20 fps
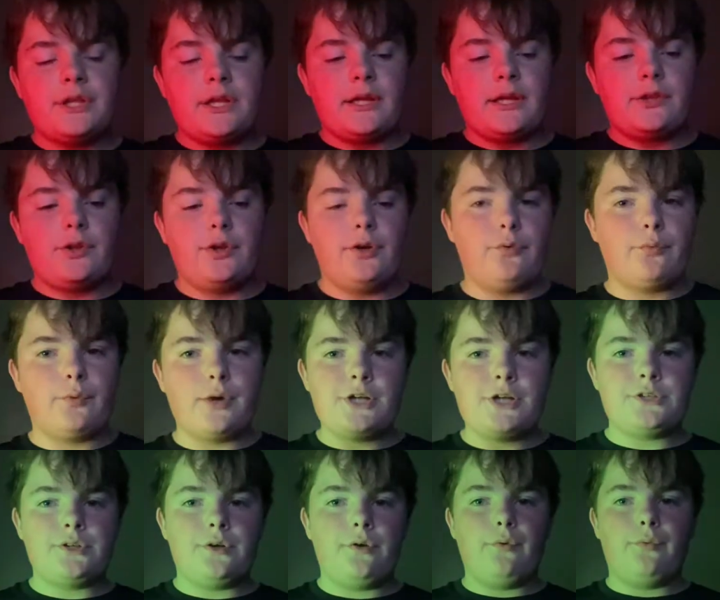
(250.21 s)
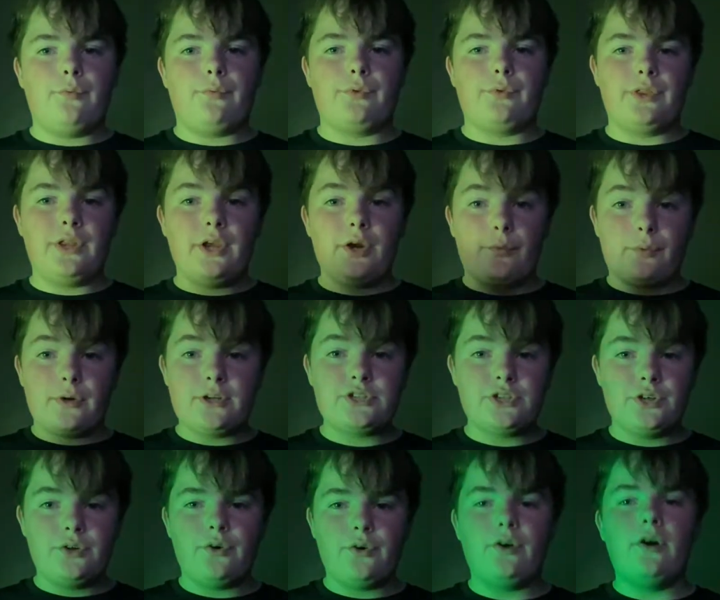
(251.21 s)
like the
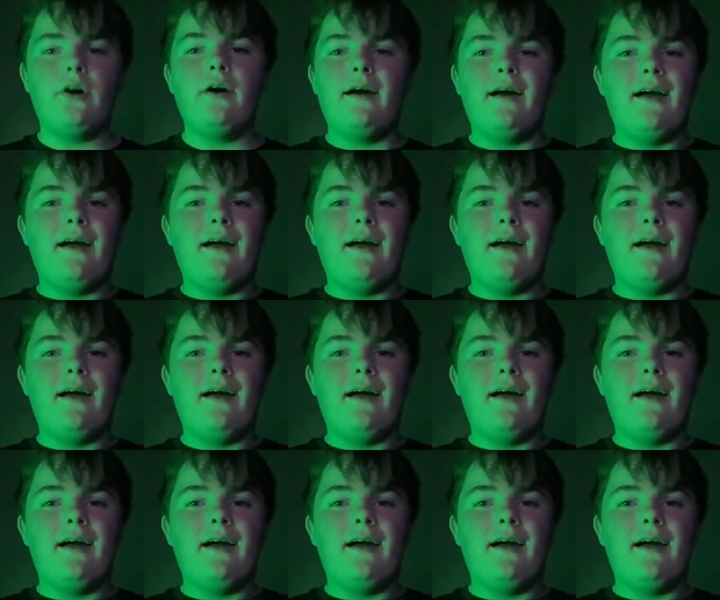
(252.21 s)
original